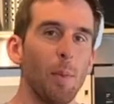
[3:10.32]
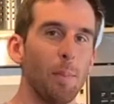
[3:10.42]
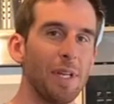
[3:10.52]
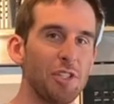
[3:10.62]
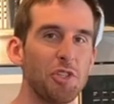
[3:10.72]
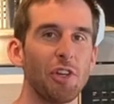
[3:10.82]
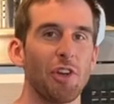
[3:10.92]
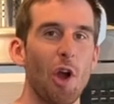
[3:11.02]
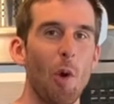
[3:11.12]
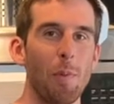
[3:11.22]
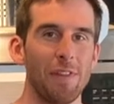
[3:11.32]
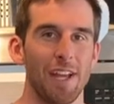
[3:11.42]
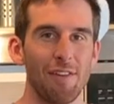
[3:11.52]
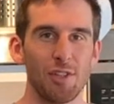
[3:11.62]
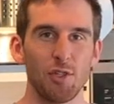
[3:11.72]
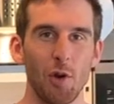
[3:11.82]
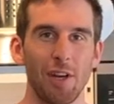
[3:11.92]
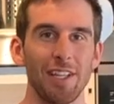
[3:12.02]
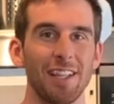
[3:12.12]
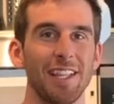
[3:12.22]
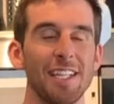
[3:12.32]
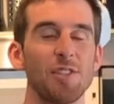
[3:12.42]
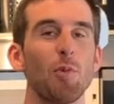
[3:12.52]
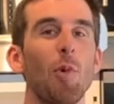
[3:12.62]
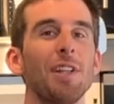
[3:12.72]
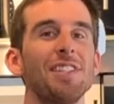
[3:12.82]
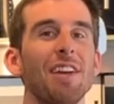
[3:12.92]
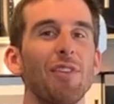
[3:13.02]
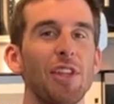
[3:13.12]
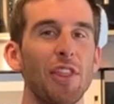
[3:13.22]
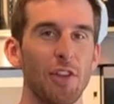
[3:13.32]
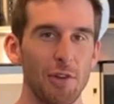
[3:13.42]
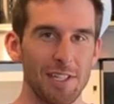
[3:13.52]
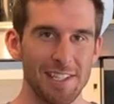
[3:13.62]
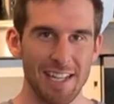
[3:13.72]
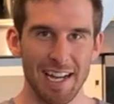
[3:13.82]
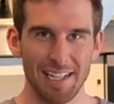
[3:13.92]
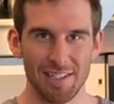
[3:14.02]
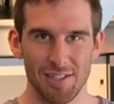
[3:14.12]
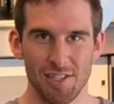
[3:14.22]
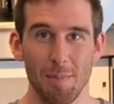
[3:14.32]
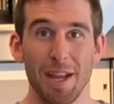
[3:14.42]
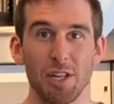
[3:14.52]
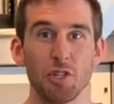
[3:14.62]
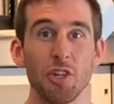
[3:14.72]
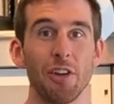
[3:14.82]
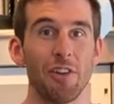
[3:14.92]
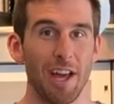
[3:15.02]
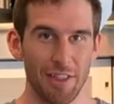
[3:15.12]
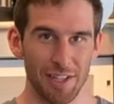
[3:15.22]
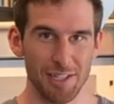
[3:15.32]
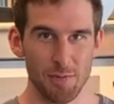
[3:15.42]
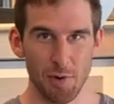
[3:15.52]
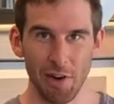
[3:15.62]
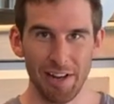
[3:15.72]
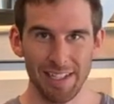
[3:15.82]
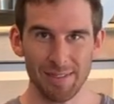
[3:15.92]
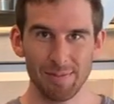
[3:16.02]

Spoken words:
Be sure to open the oven door at least once every 30 seconds to make sure nothing is burning.